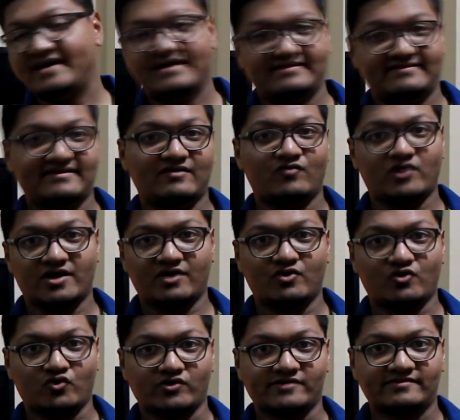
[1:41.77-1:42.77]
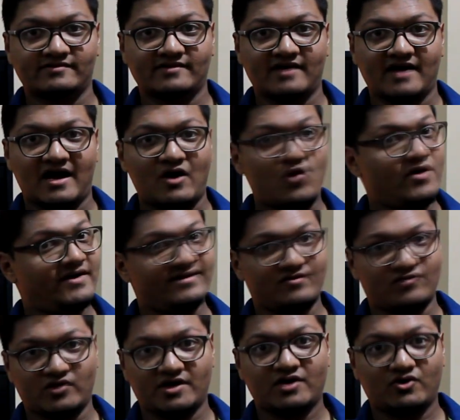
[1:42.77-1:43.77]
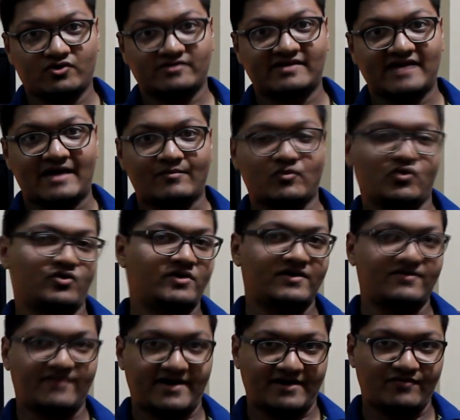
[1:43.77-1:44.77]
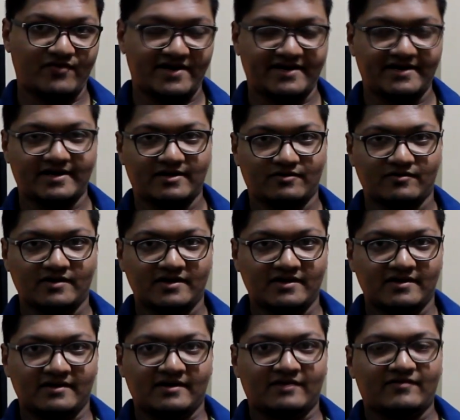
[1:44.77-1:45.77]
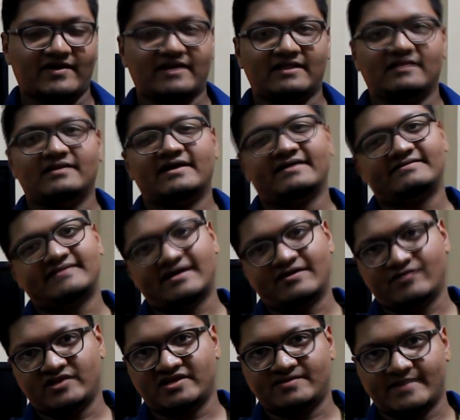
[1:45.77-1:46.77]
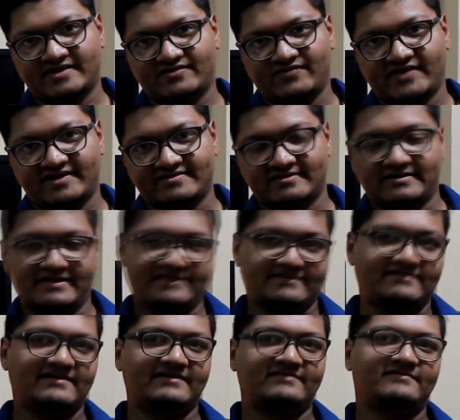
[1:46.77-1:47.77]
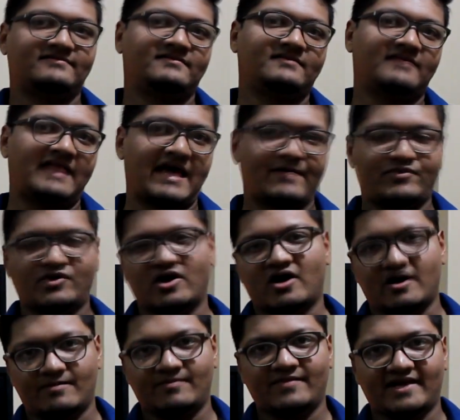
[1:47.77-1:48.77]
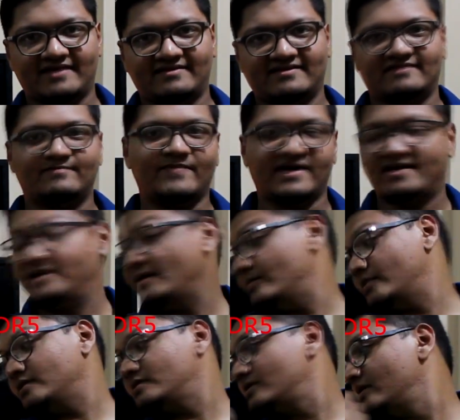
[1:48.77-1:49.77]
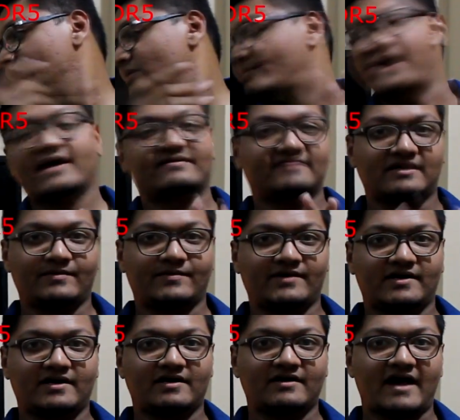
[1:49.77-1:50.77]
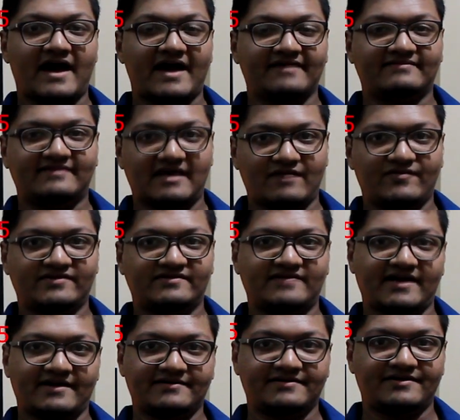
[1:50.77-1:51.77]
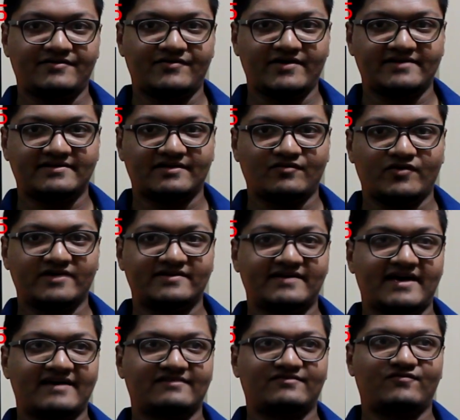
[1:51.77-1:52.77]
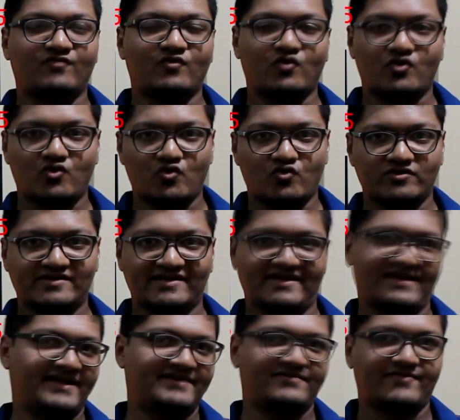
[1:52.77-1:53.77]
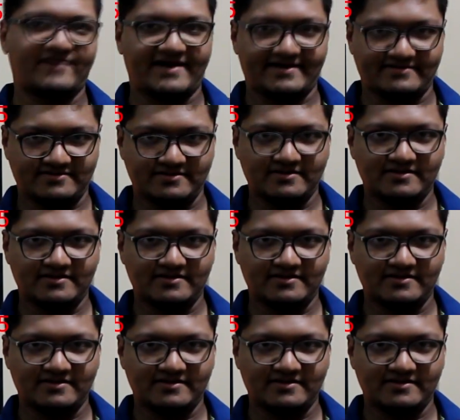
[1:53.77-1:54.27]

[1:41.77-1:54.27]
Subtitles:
is a workhorse. How it is a workhorse, I'm going to define it right now. Well, let's start with the specification list. This laptop and this behemoth packs up a i7 second generation which has 4 cores and 8 threads.